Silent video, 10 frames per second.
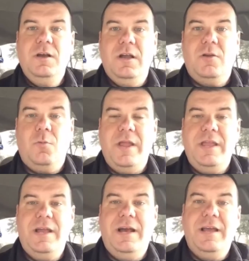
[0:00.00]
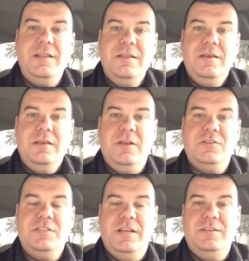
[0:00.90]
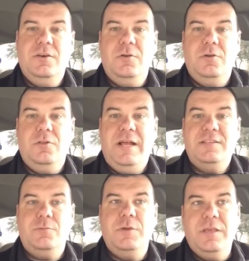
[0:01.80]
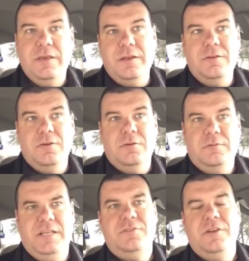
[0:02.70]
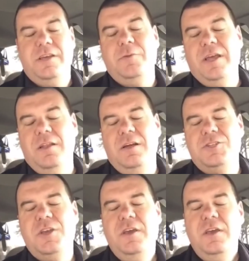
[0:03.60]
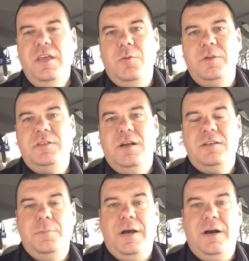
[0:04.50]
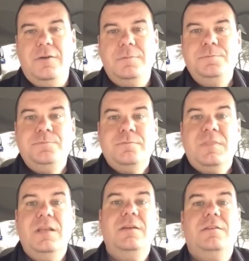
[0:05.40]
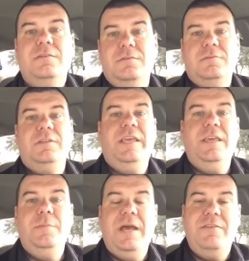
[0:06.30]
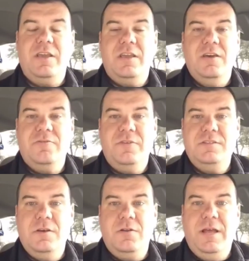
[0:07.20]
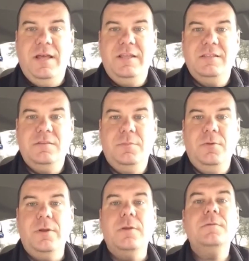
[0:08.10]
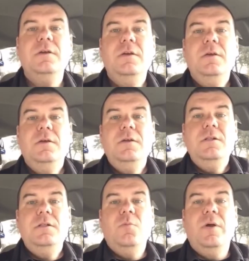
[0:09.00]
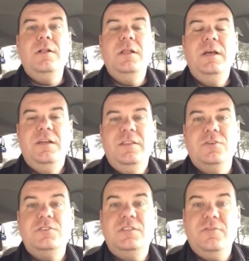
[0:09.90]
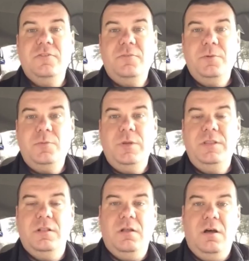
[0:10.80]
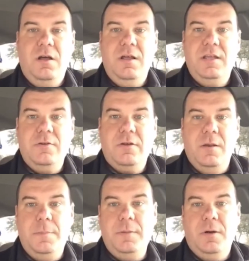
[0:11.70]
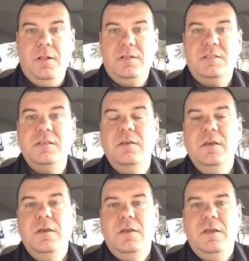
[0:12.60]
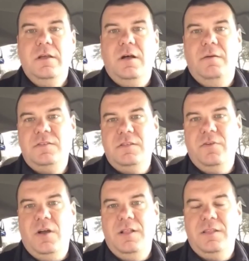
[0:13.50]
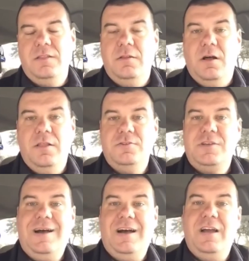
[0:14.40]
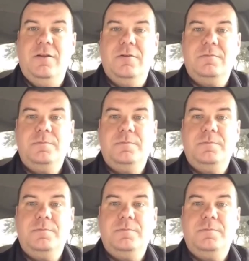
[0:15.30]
a great guy here in San Antonio last weekend, or yesterday. We had lunch, and we talked about him having a gun-free zone at his employer. Well, there's a difference between the law and your company policy. Obviously, violating the law, there's a higher